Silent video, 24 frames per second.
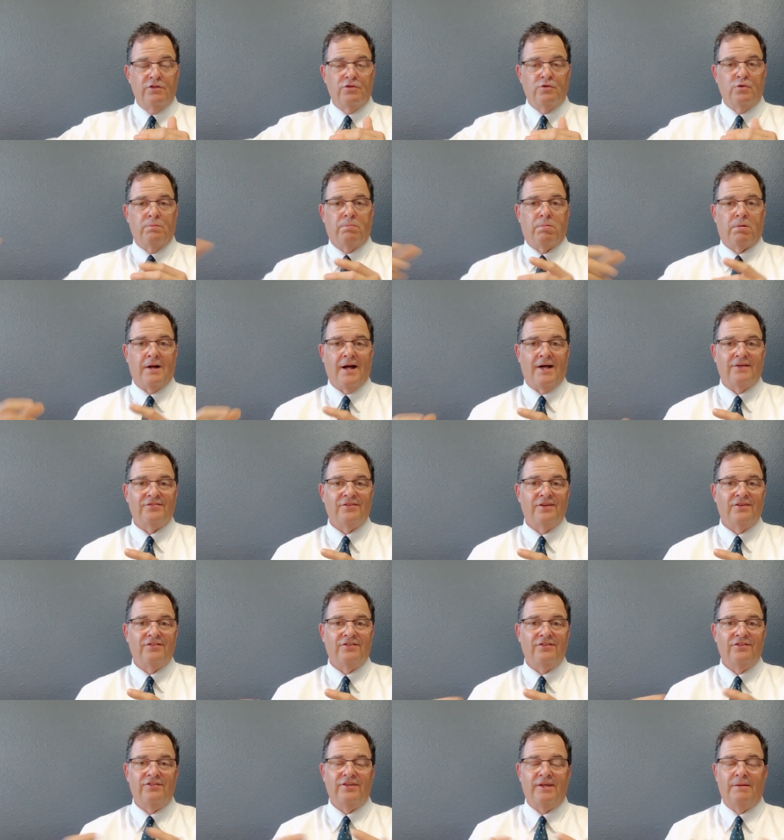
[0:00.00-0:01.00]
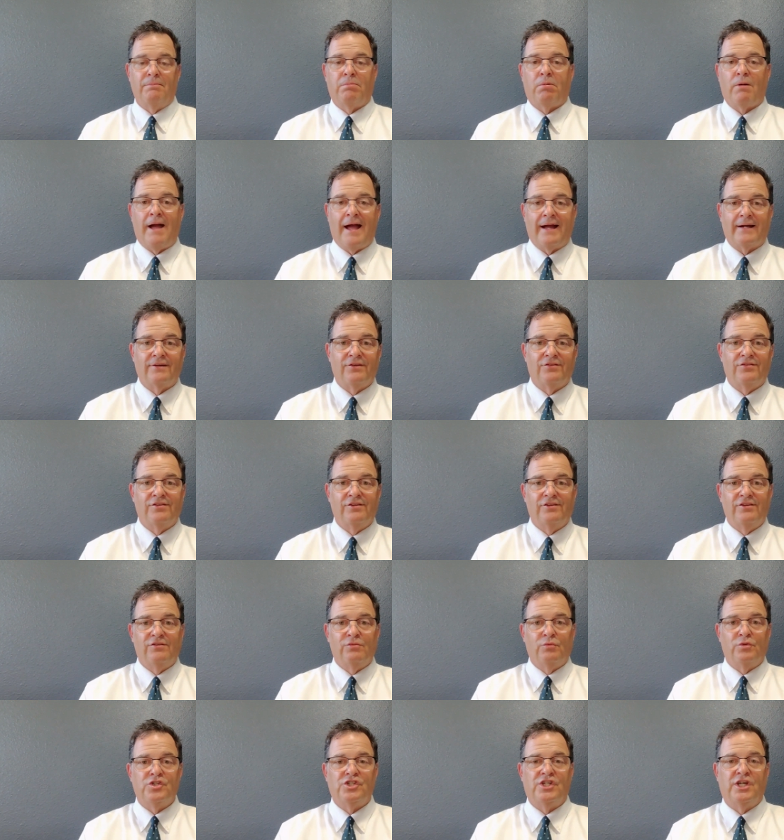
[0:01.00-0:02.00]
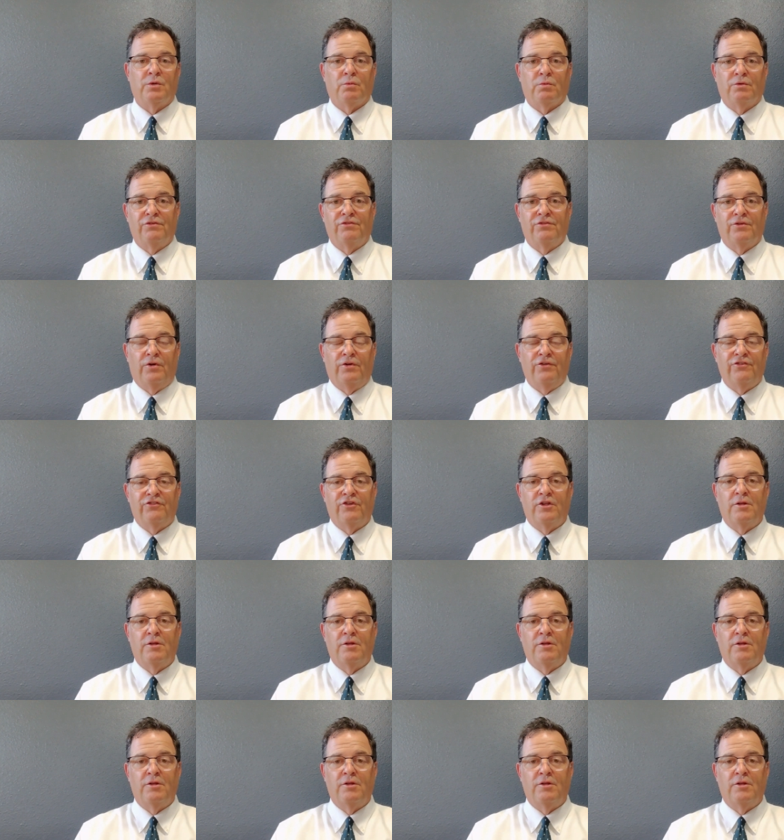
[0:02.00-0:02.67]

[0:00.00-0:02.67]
through processes and practices which get results